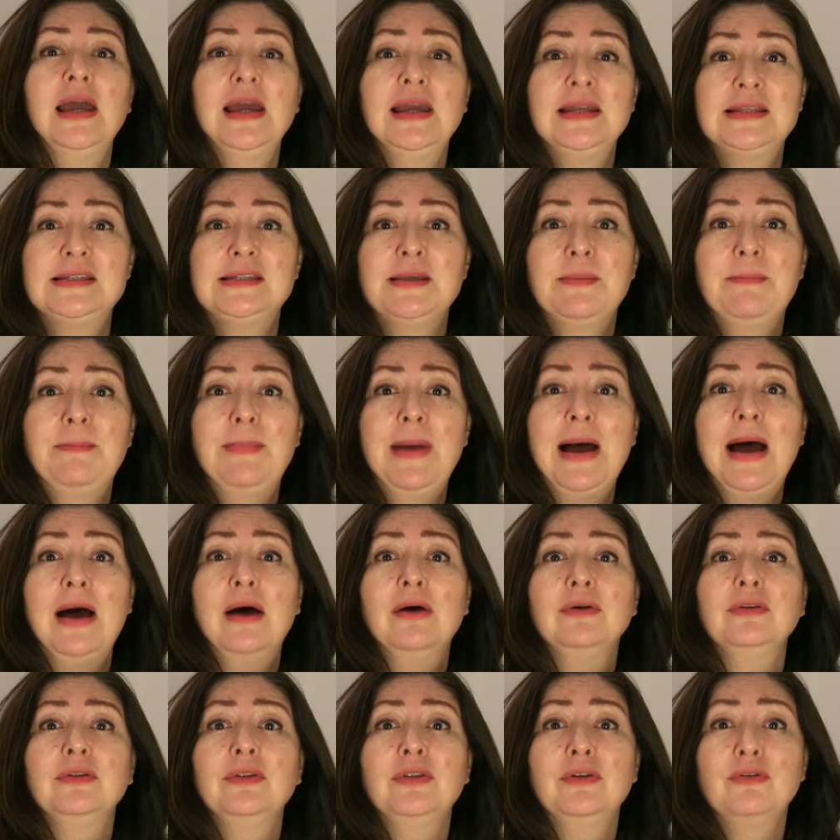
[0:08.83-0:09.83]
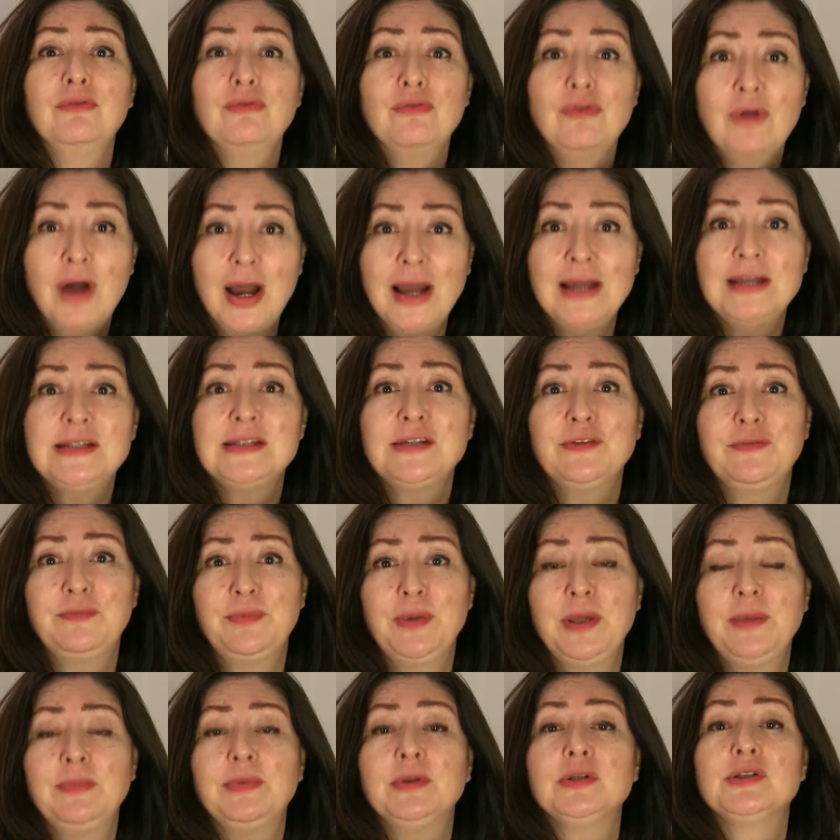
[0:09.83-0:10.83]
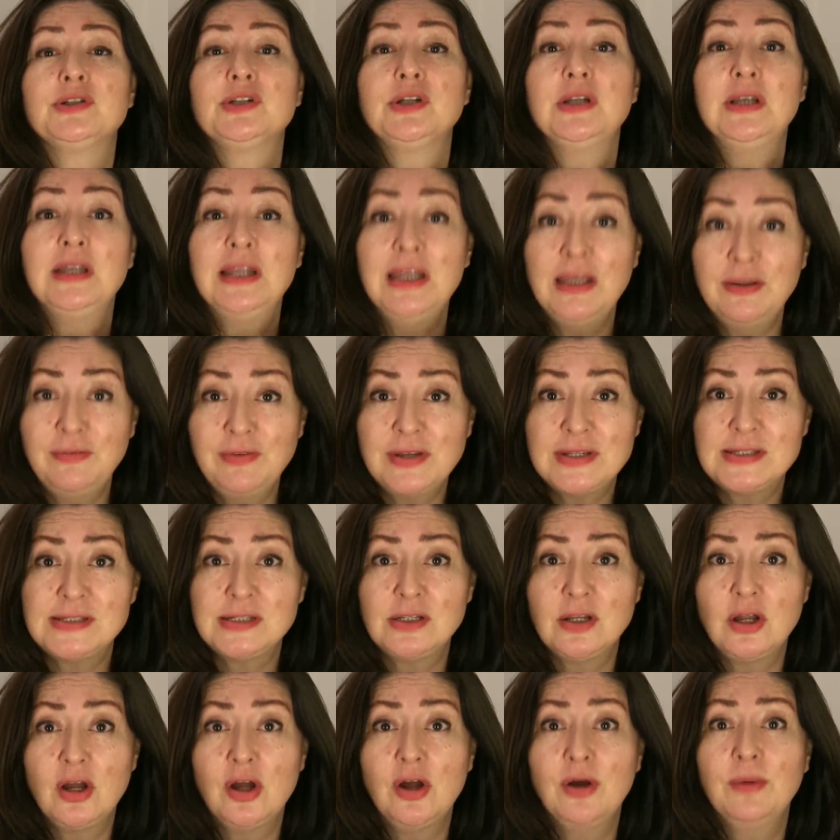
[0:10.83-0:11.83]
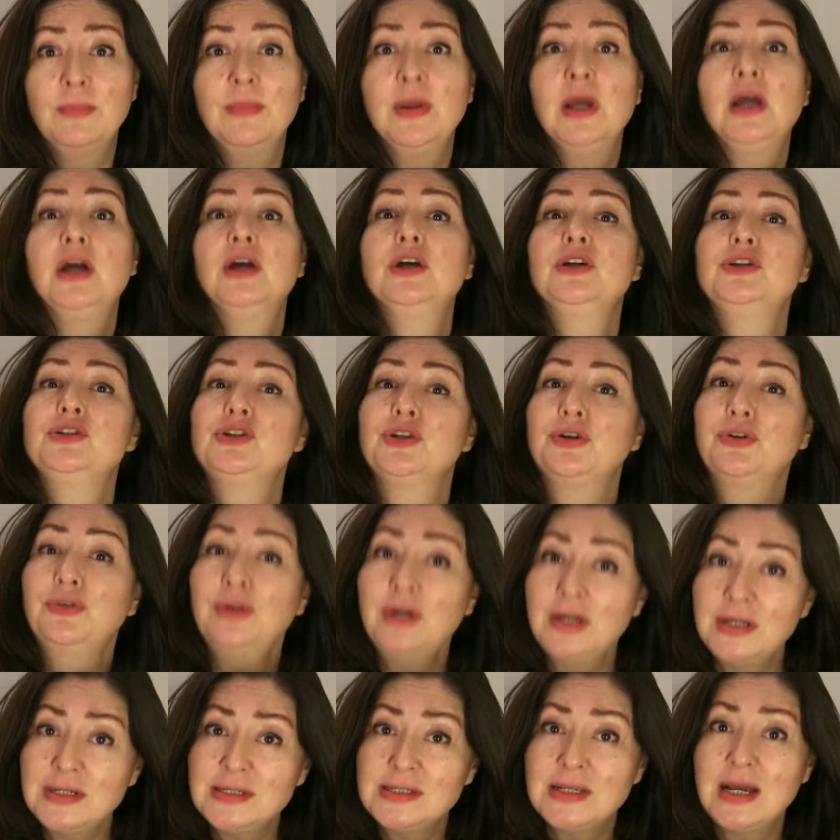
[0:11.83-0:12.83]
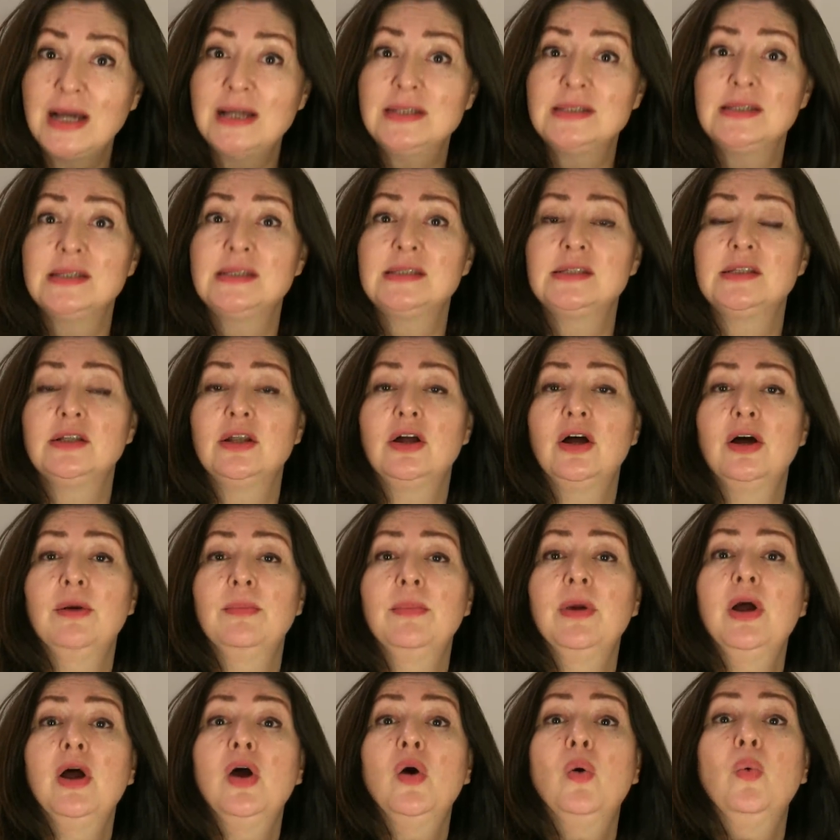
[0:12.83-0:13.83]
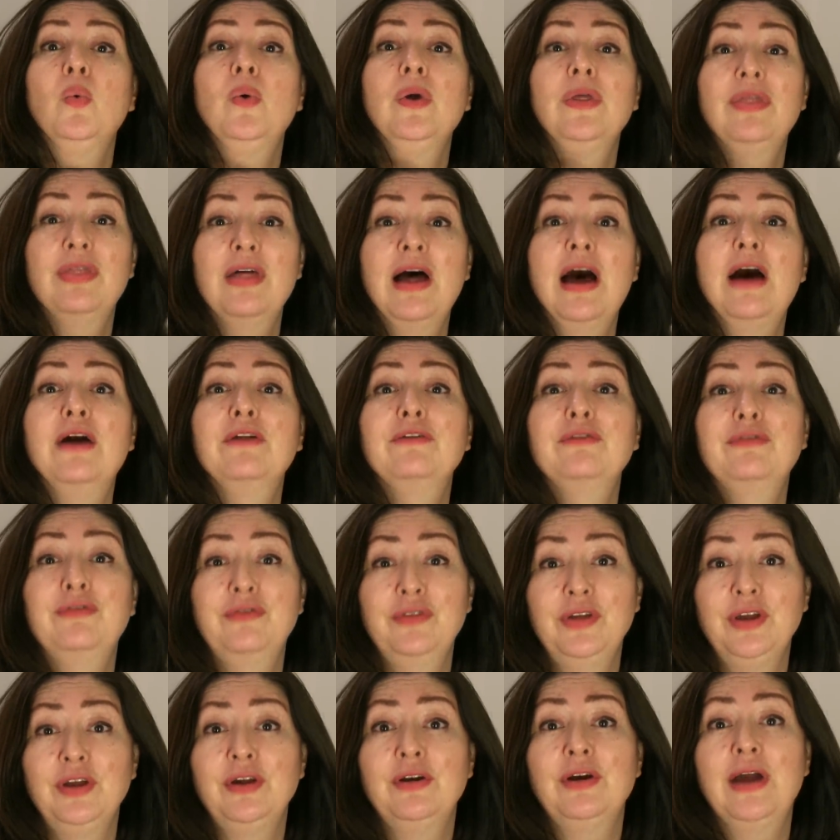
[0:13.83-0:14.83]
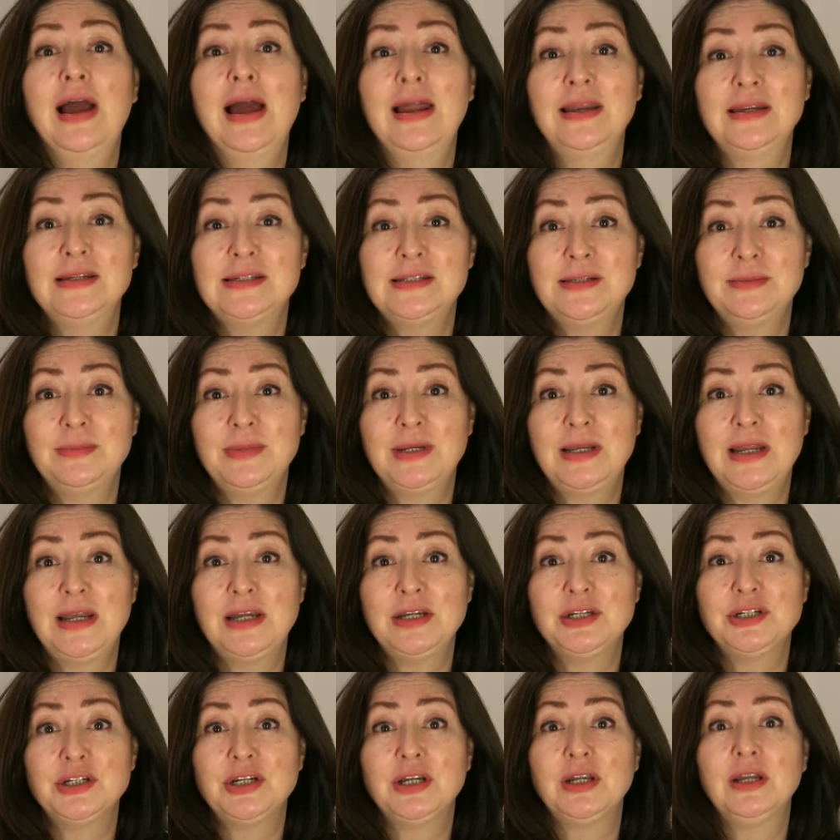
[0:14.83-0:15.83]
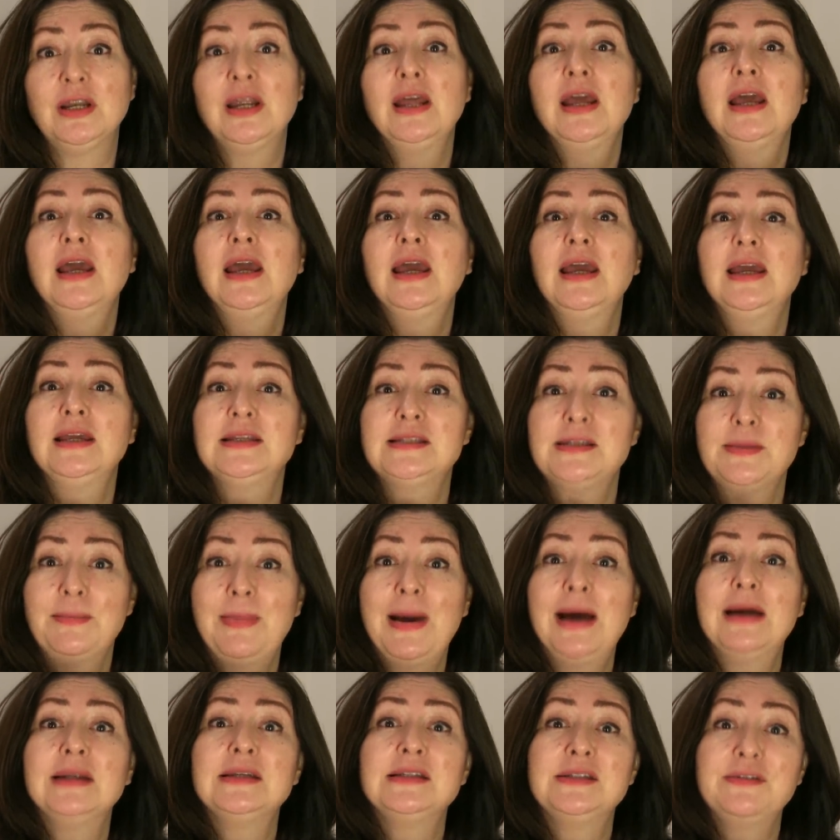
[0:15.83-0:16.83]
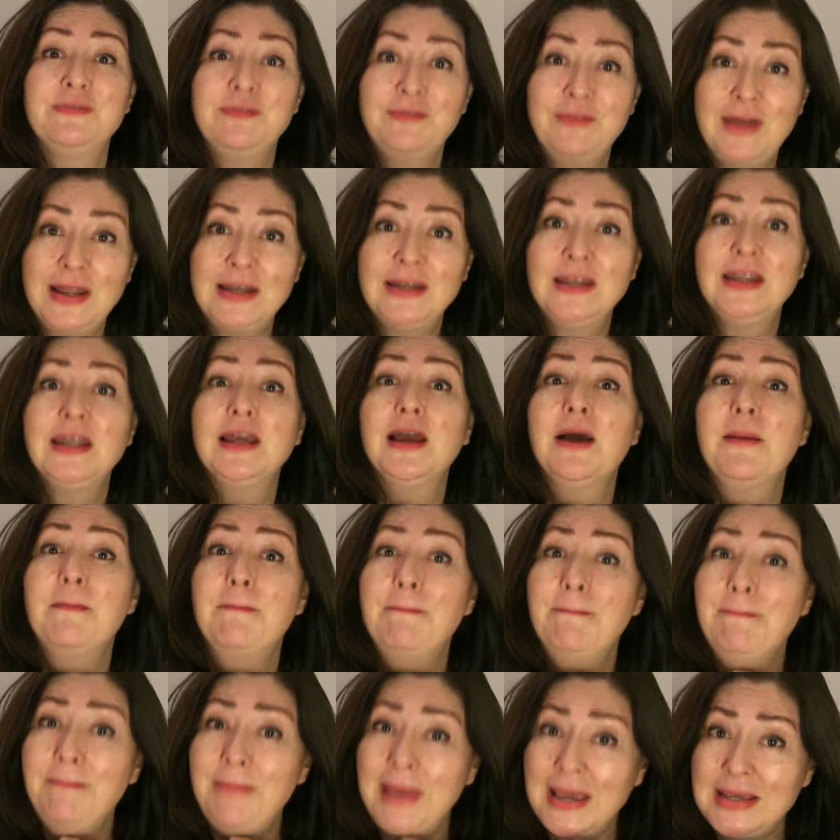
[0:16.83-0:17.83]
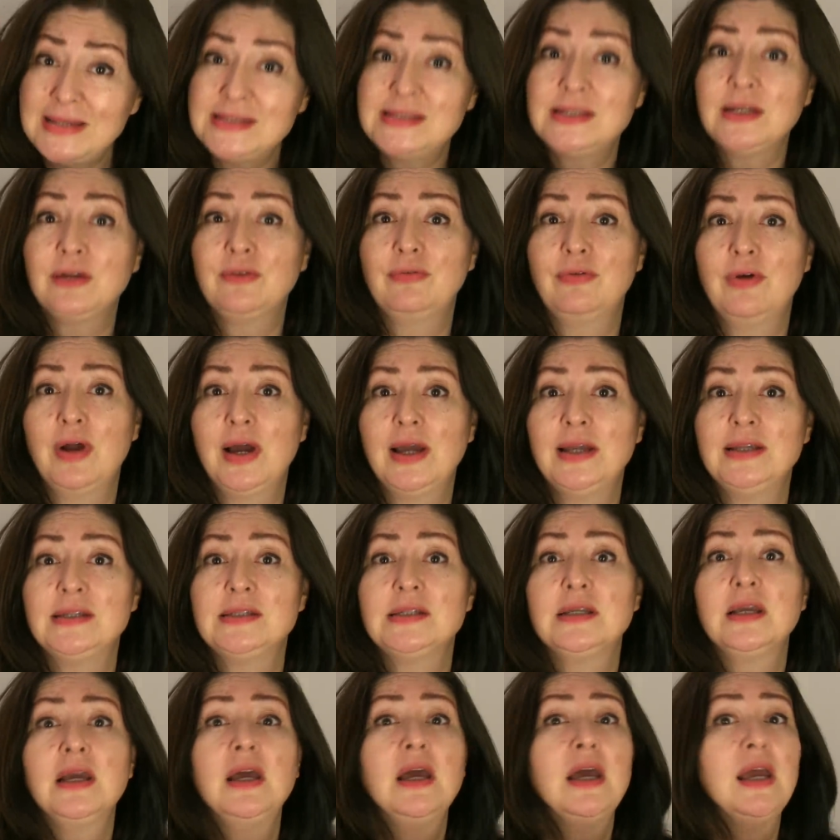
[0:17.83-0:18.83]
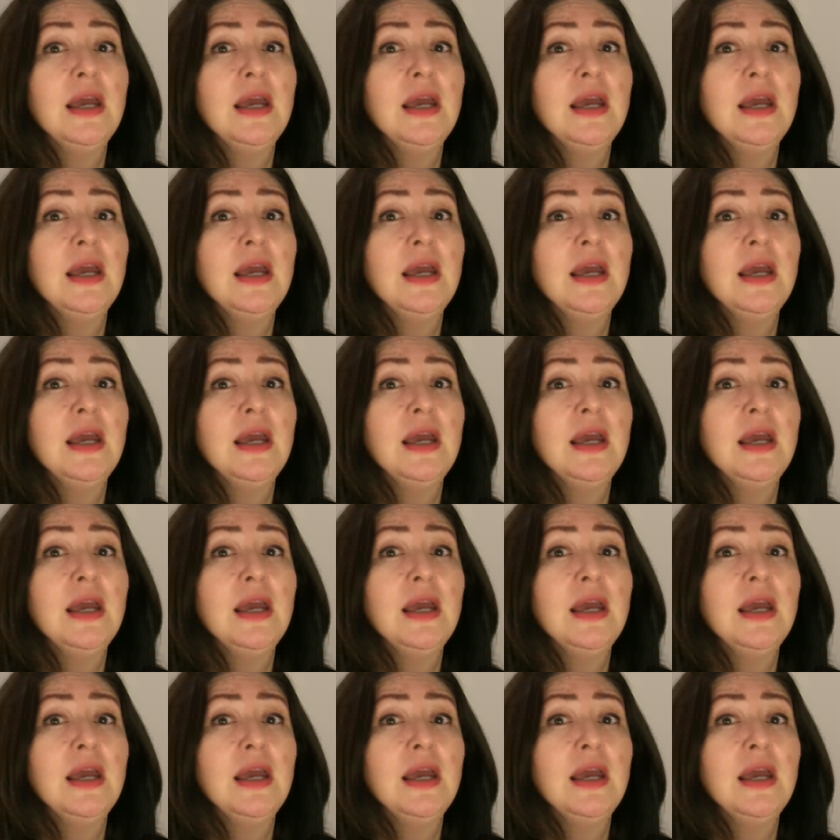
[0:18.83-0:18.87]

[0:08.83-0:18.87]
It's about the right of people to leave Islam, to criticize Islam without fear and intimidation. It's about defending a basic right.